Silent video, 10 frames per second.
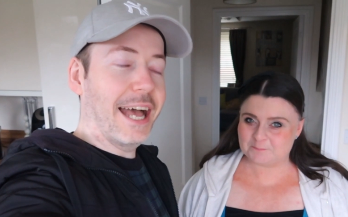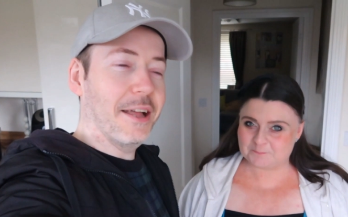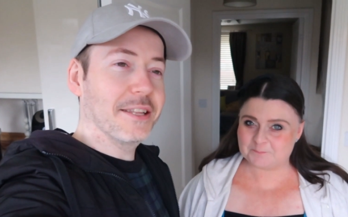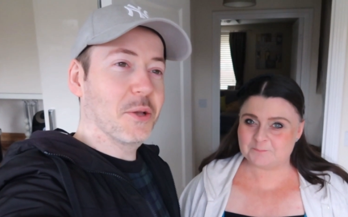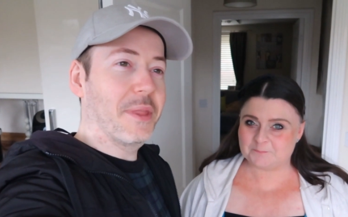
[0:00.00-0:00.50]

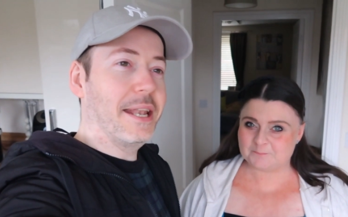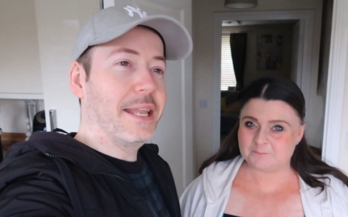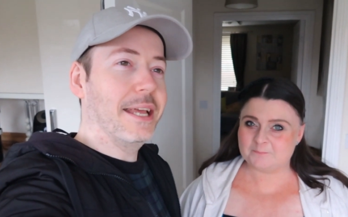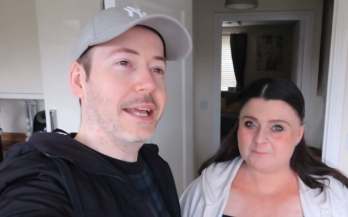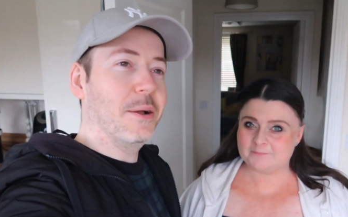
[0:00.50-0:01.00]
Speaker 1: That So
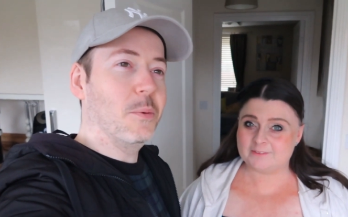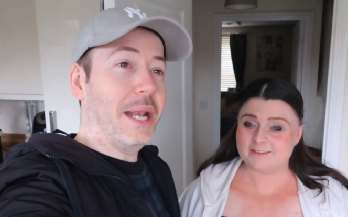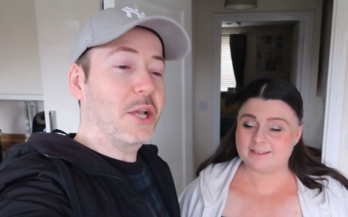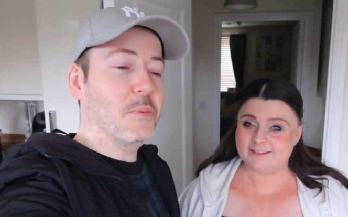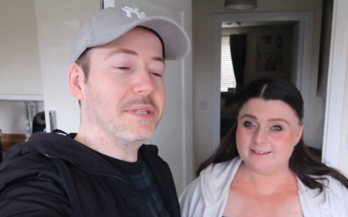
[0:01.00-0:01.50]
then
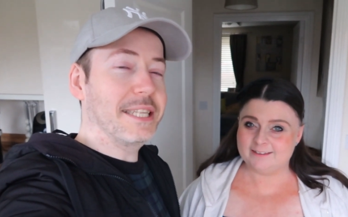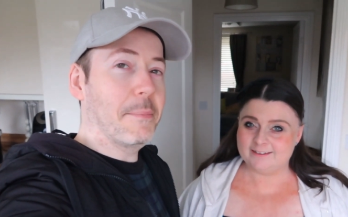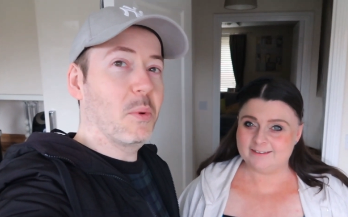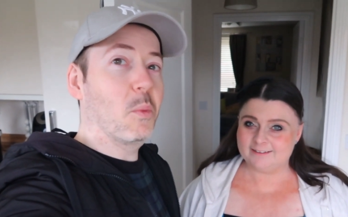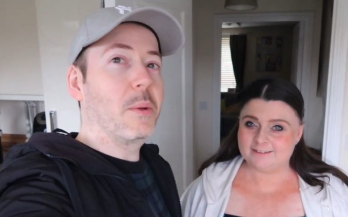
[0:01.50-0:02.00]
when it comes
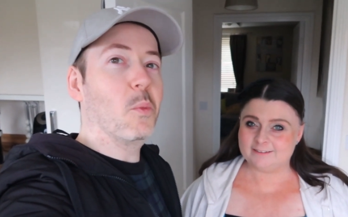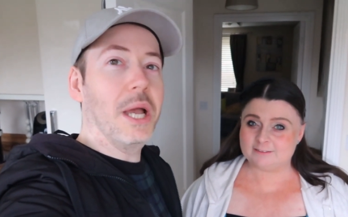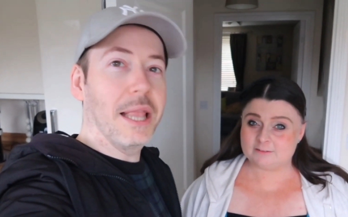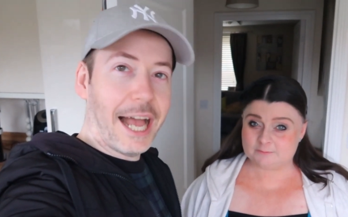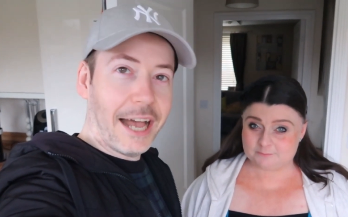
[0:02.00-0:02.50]
December, we
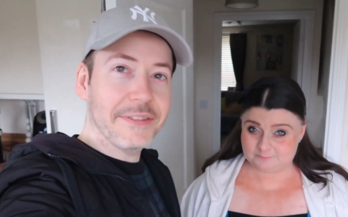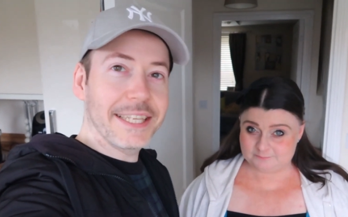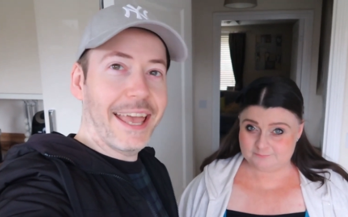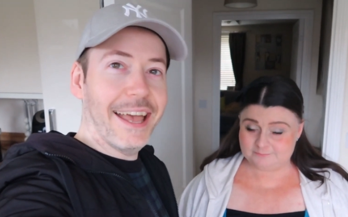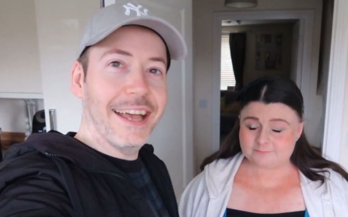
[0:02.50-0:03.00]
will have
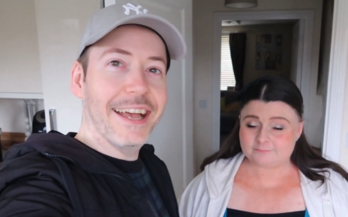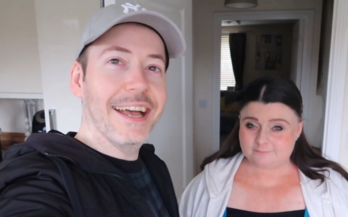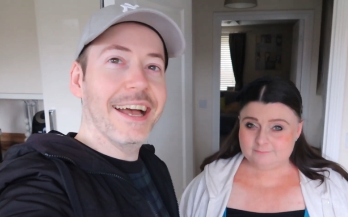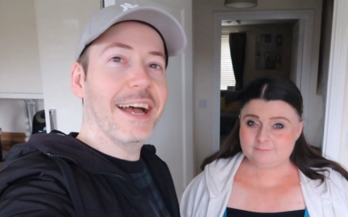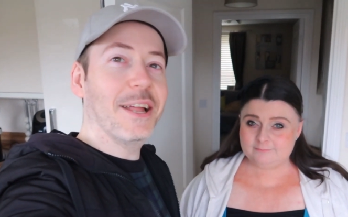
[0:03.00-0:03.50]
to get
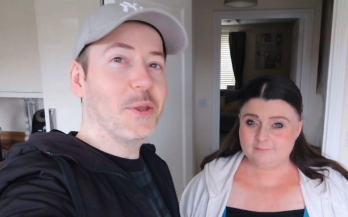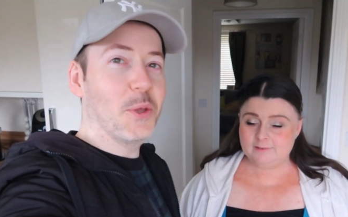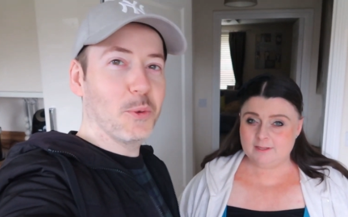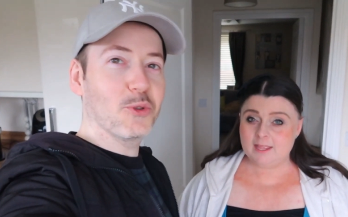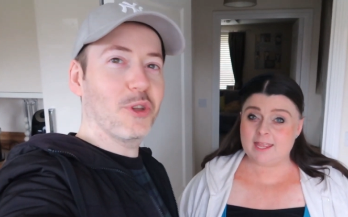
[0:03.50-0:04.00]
a
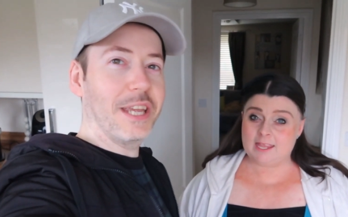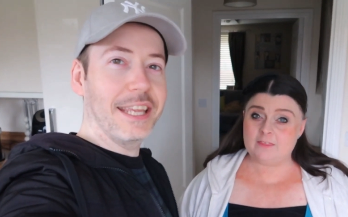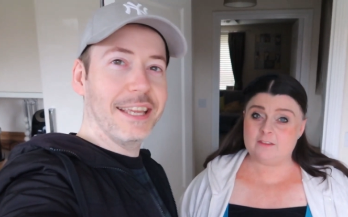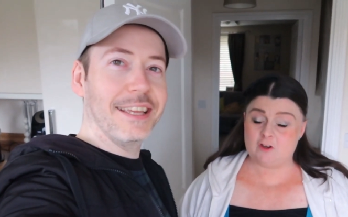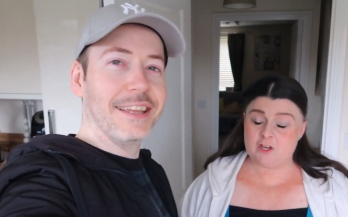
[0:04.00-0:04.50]
new tree.
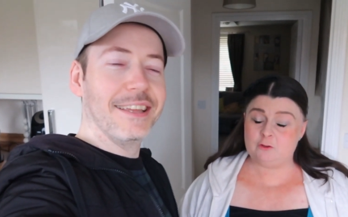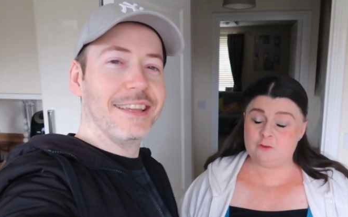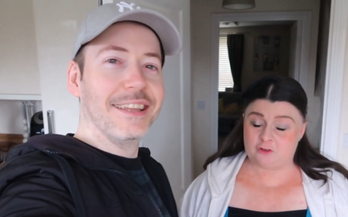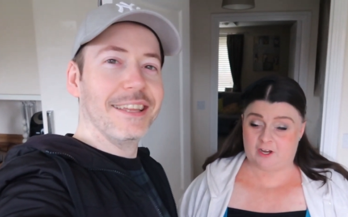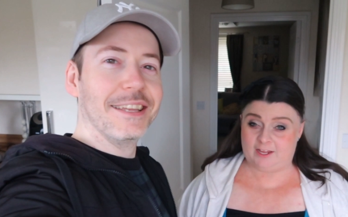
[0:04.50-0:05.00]
Either
Speaker 2: a
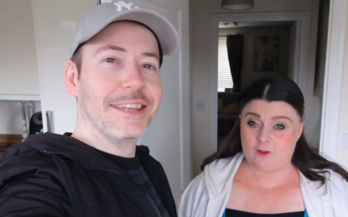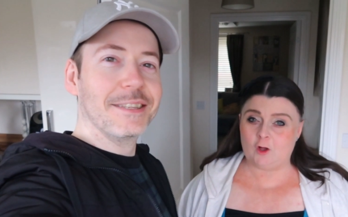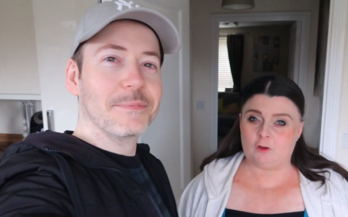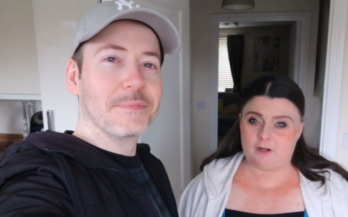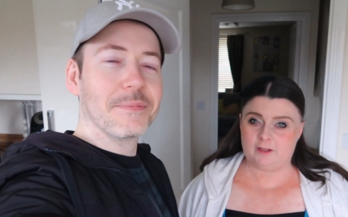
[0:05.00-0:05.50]
new tree
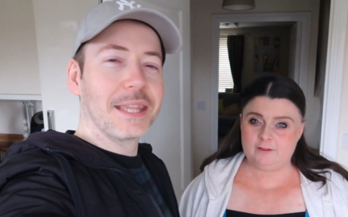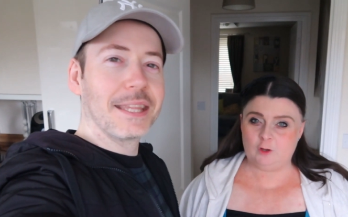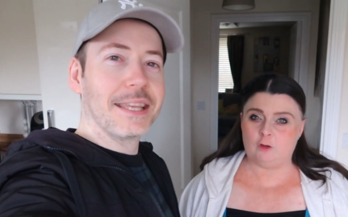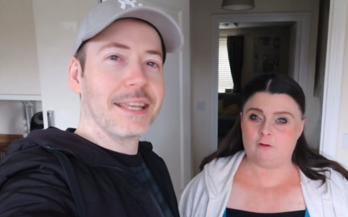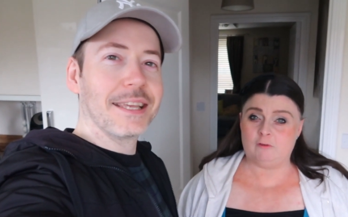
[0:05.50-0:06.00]
or a
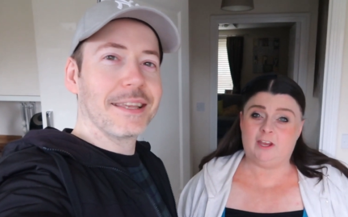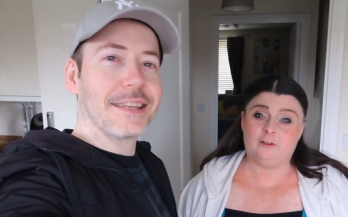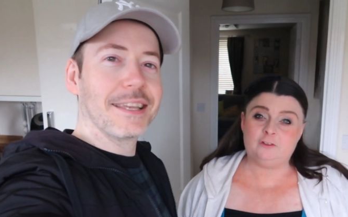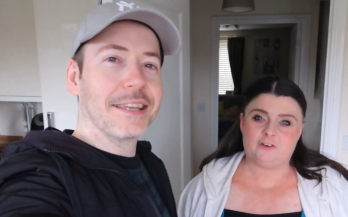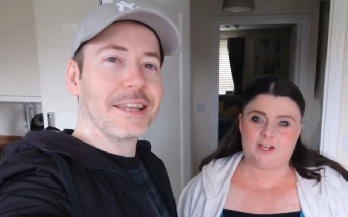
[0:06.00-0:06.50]
or a
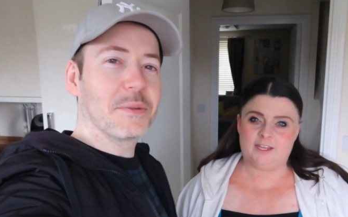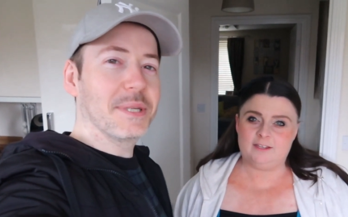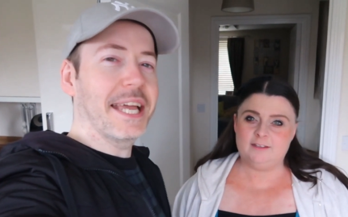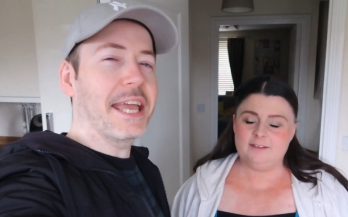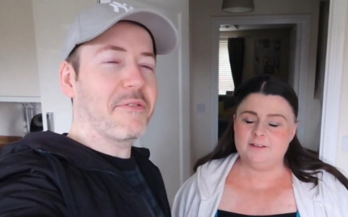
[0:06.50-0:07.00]
real tree. So
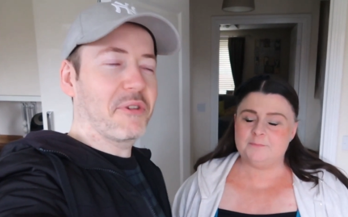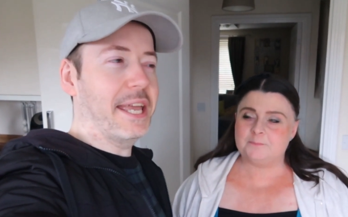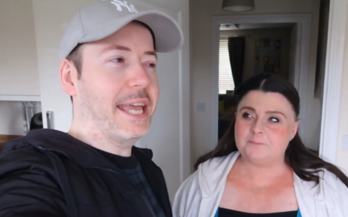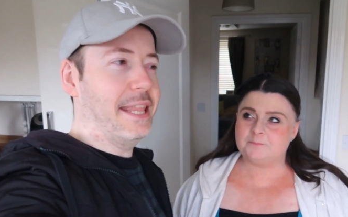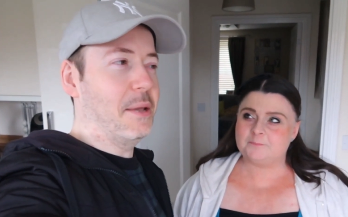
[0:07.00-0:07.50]
we
Speaker 1: say it every
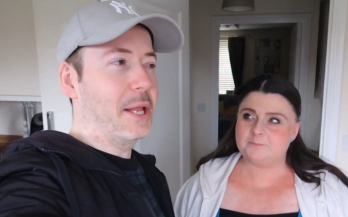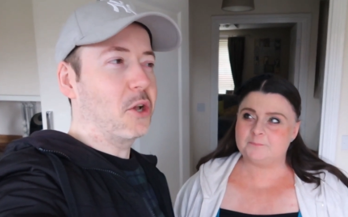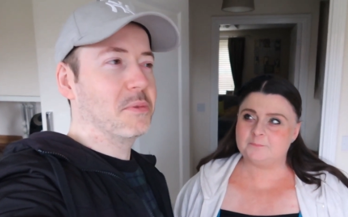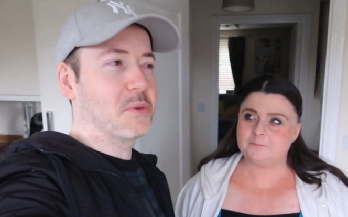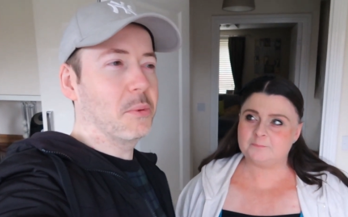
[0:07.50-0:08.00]
year, and then when it
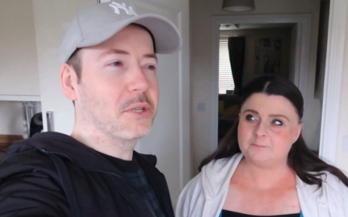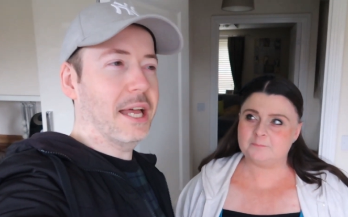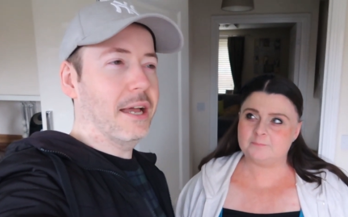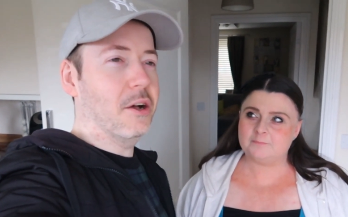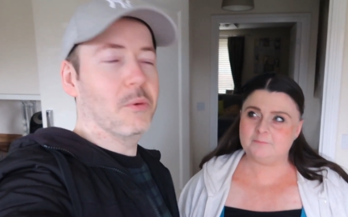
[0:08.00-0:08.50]
comes to it, we're just
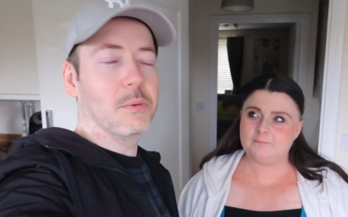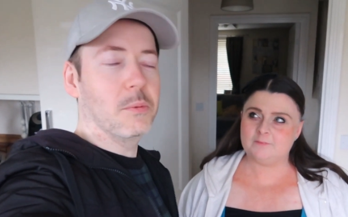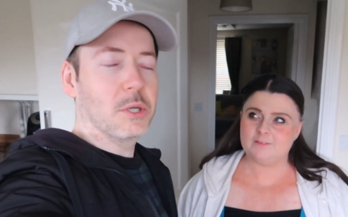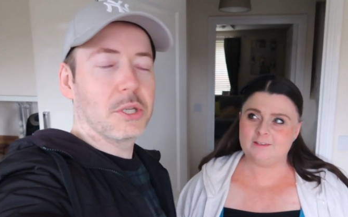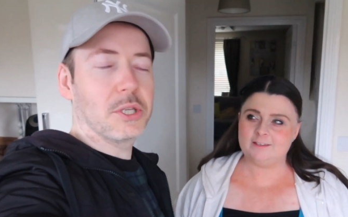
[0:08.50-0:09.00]
like, oh,
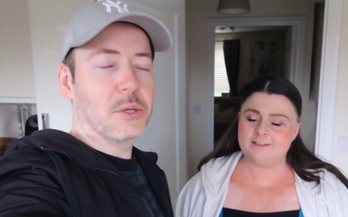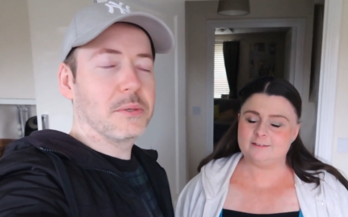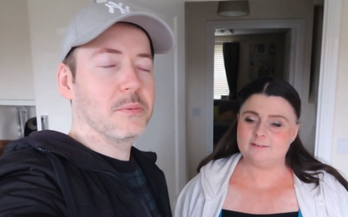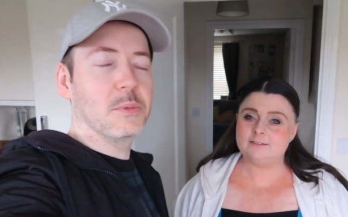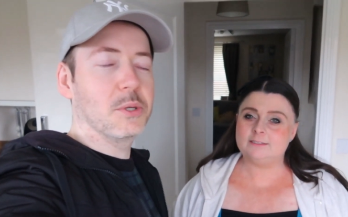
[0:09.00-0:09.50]
we'll just
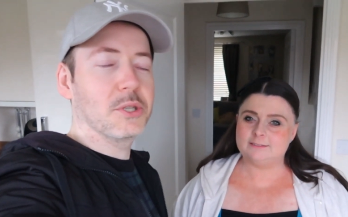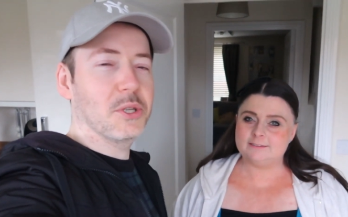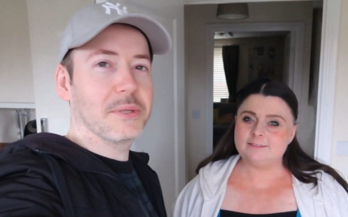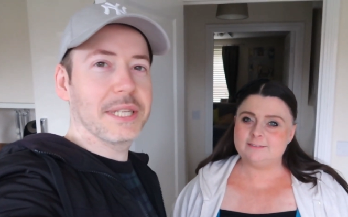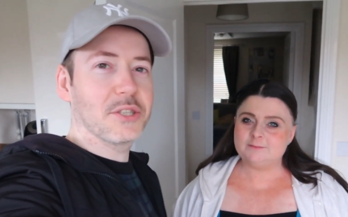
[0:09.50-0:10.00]
use we'll just
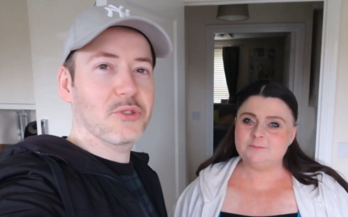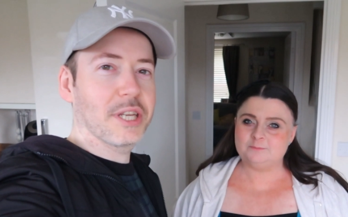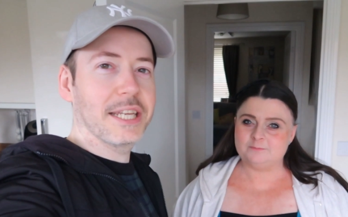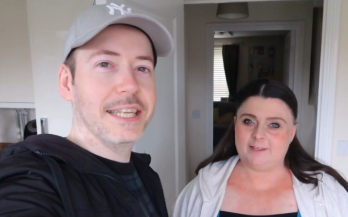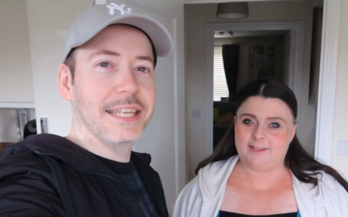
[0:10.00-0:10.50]
use this tree.